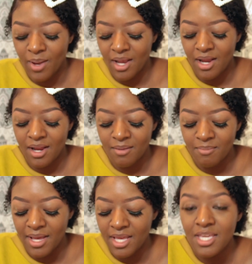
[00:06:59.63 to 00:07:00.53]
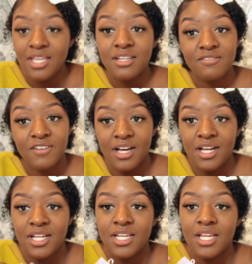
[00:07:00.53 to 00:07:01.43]
wear my Eden
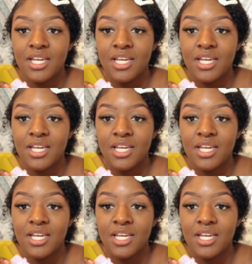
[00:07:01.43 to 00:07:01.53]
Bond